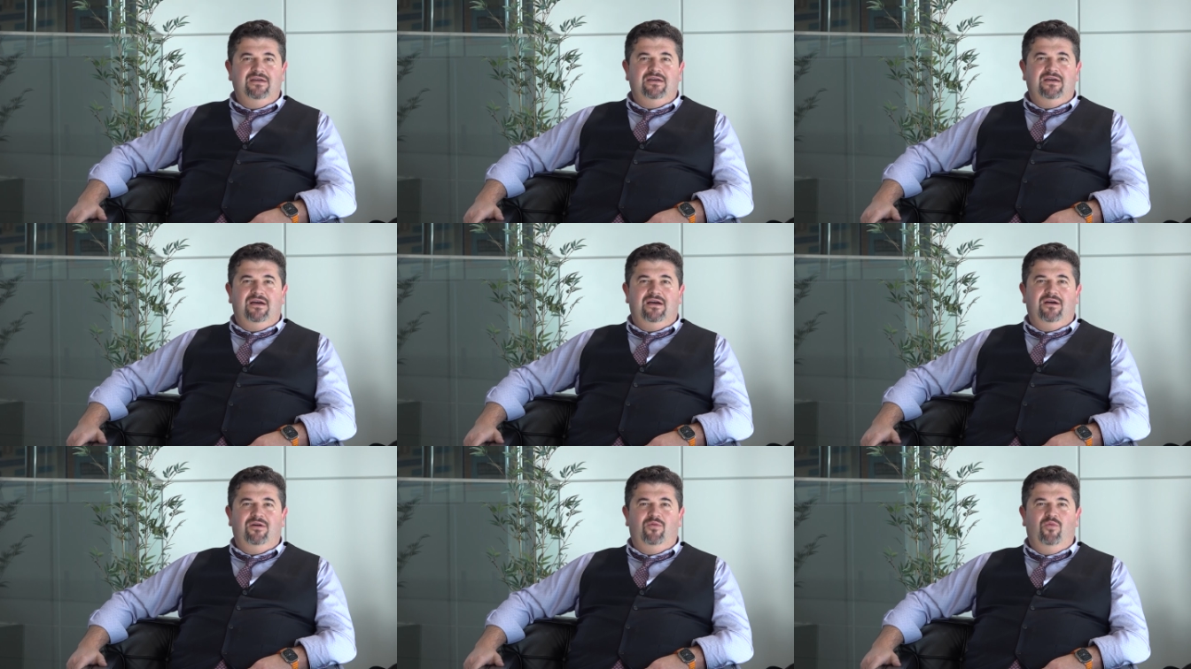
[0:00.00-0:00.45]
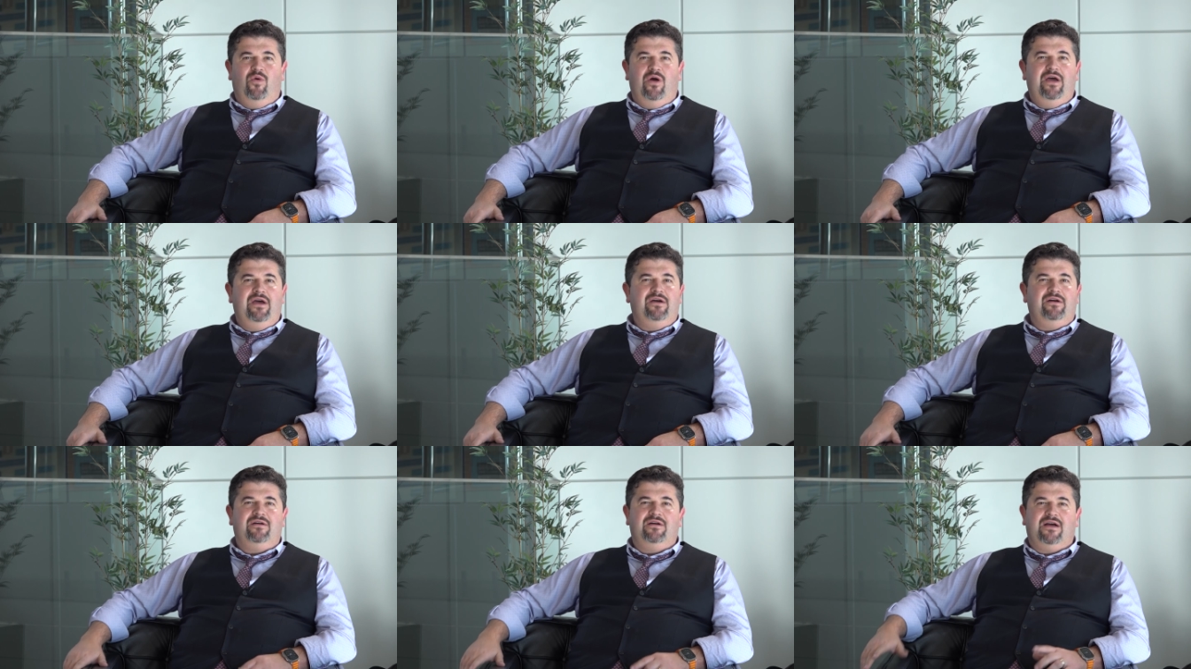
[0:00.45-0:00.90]
uh,
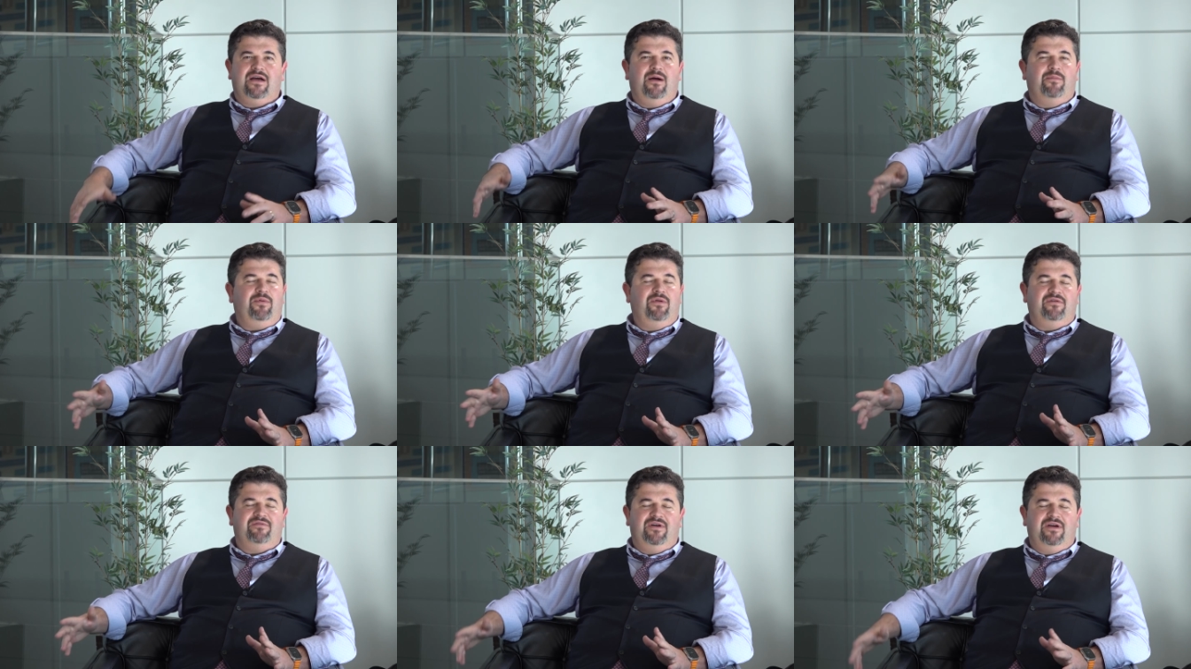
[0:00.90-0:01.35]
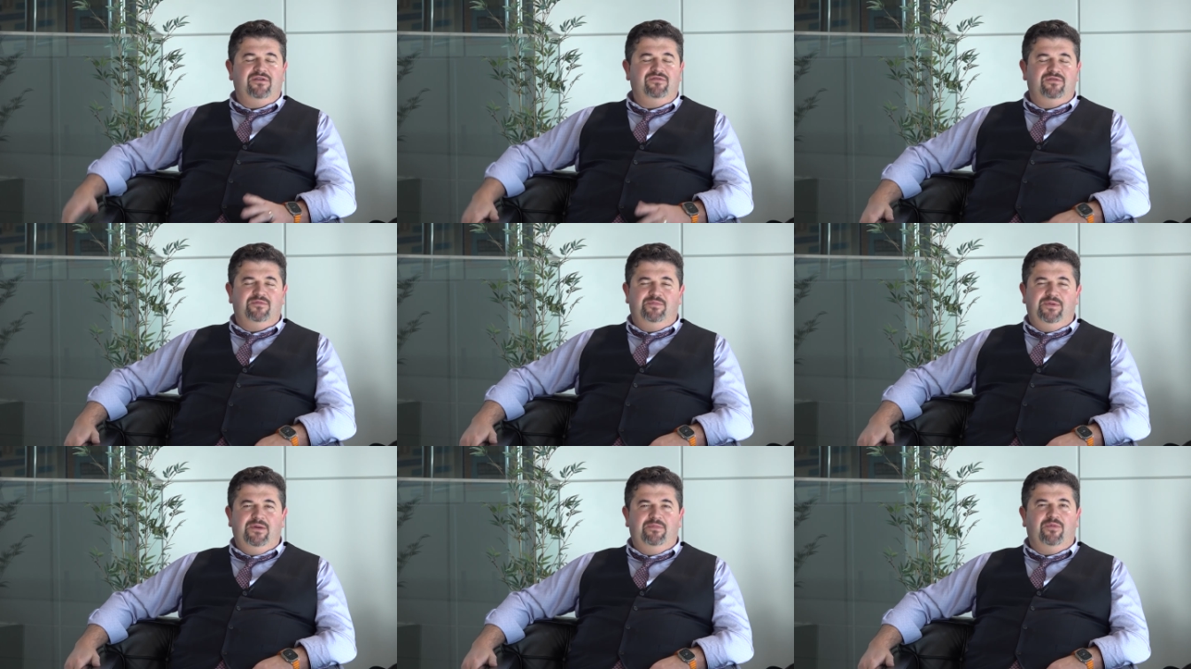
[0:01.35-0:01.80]
where a couple of
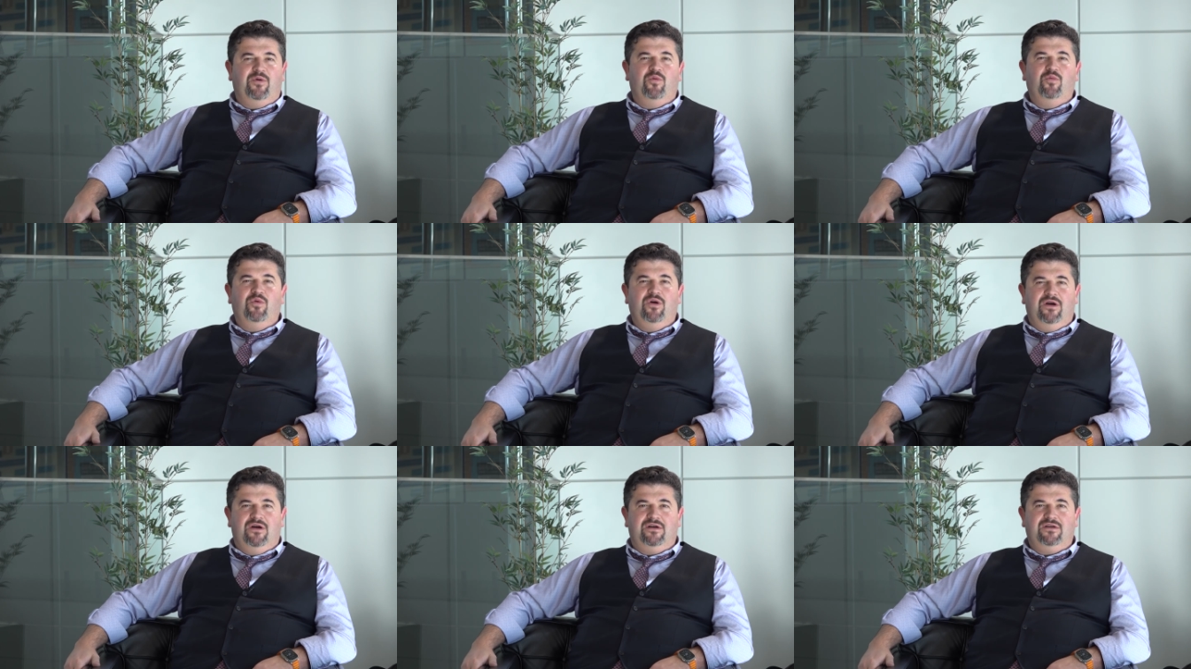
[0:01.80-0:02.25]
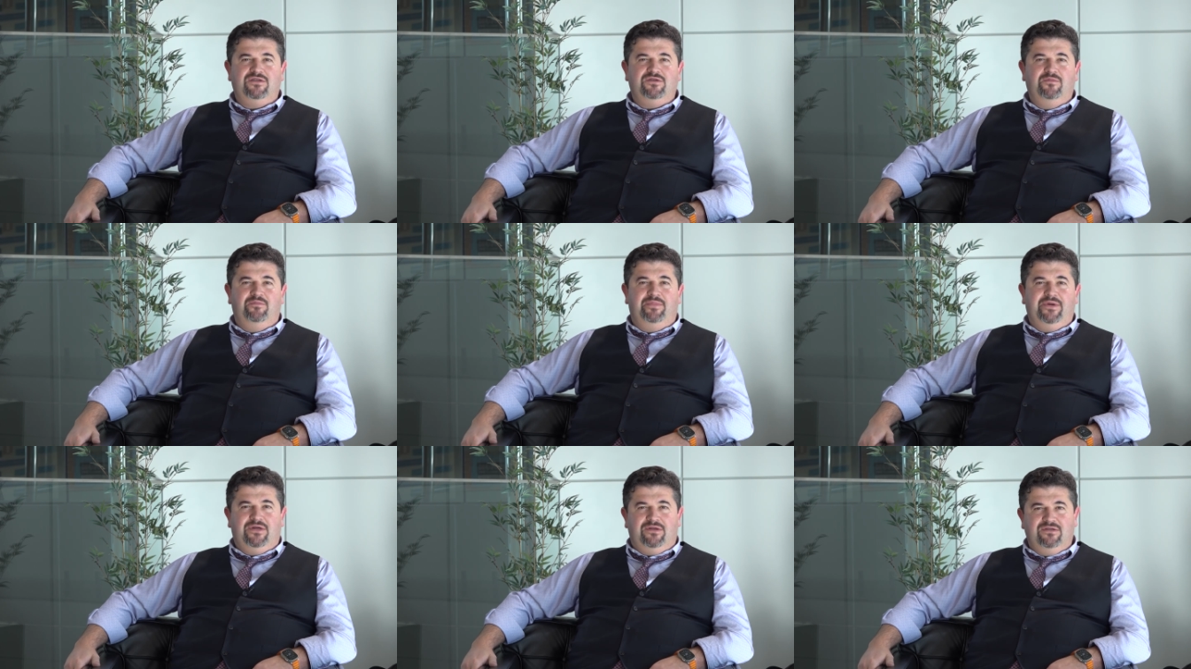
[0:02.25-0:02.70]
hundred people work to
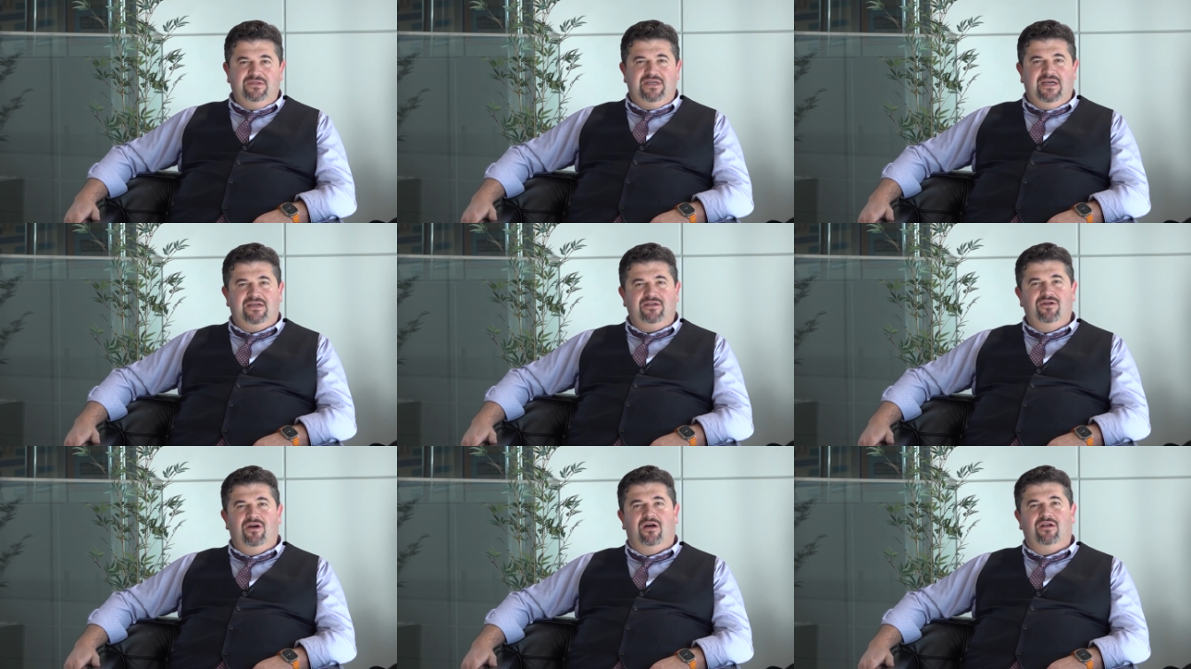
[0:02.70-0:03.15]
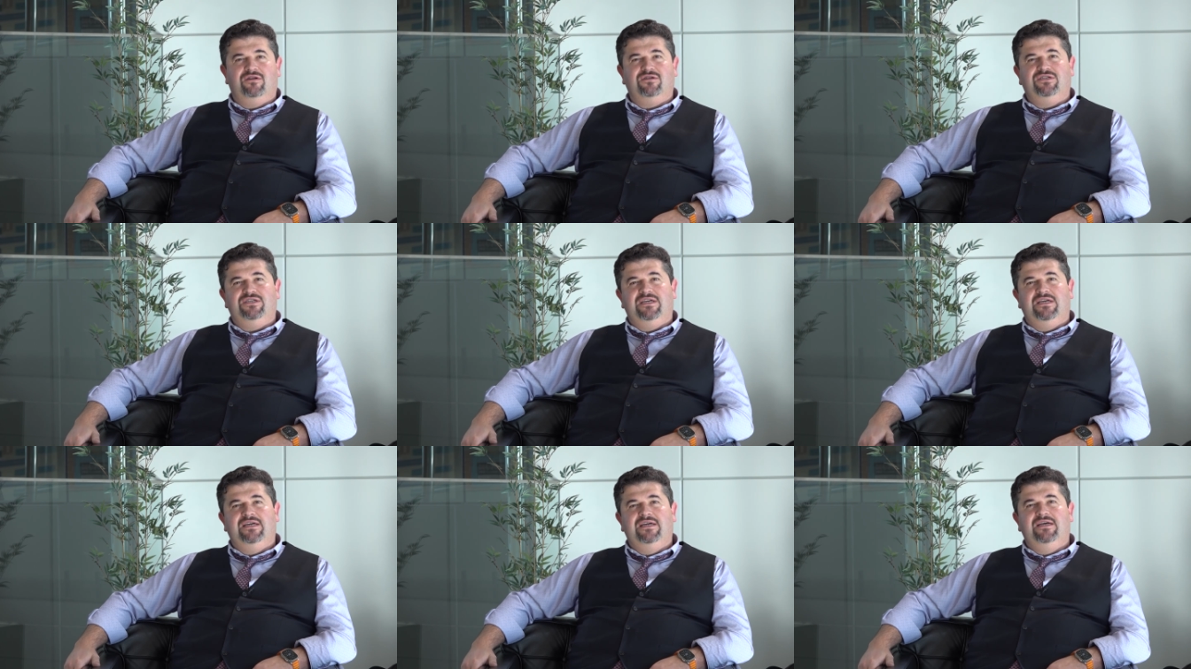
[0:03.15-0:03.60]
build
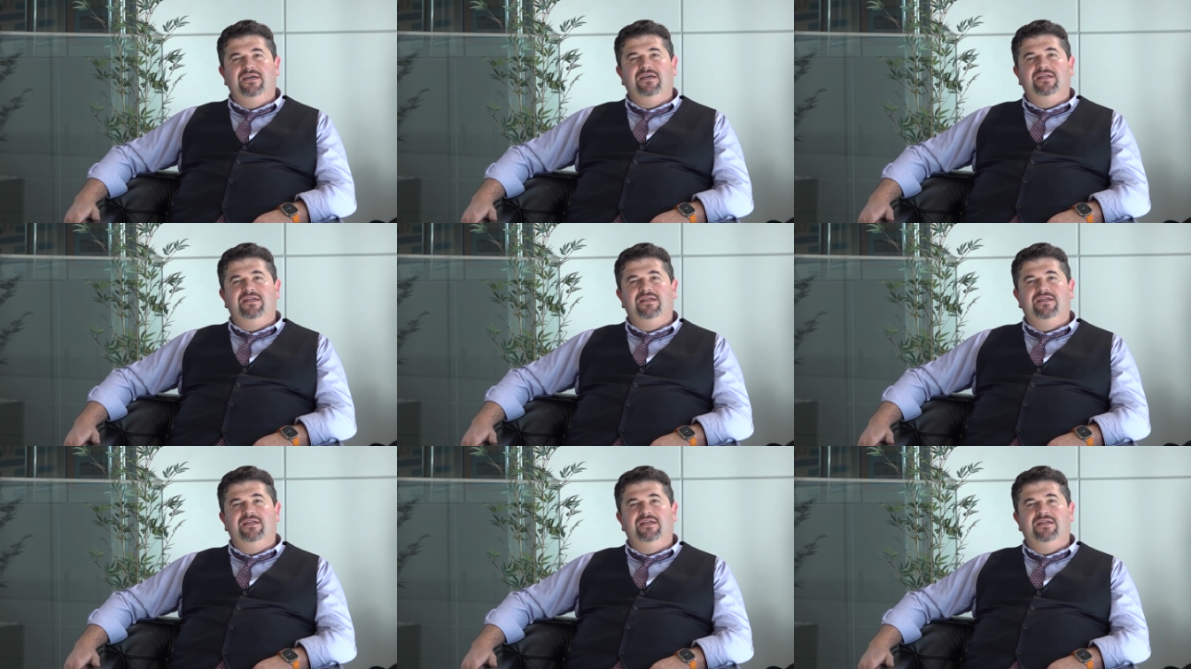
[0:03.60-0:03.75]
technology